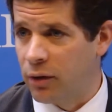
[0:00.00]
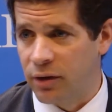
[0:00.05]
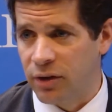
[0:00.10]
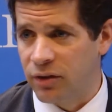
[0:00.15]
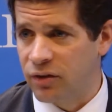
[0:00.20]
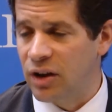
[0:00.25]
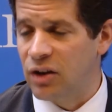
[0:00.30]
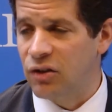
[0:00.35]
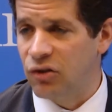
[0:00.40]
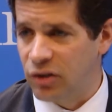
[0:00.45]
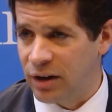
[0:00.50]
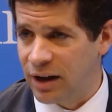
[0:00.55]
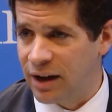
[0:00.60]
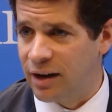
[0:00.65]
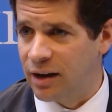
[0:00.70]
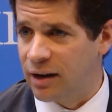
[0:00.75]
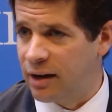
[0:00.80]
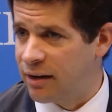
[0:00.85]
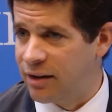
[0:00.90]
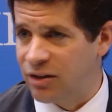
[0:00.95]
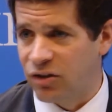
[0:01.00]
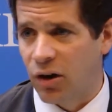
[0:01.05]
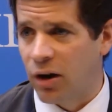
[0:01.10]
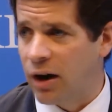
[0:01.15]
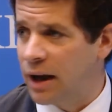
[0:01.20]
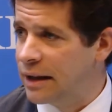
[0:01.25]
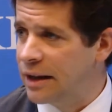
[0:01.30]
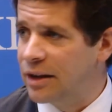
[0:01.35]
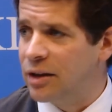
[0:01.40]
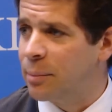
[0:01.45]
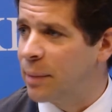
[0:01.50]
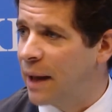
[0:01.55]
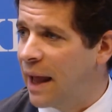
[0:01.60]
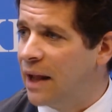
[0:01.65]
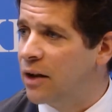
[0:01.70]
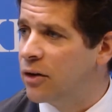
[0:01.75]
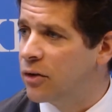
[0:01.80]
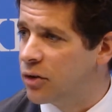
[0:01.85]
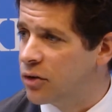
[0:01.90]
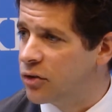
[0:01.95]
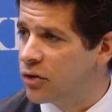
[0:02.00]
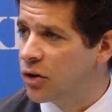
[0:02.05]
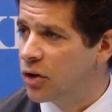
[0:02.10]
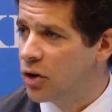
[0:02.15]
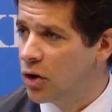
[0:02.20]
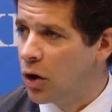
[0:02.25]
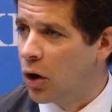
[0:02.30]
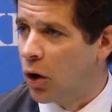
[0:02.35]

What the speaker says: and essentially are entirely dependent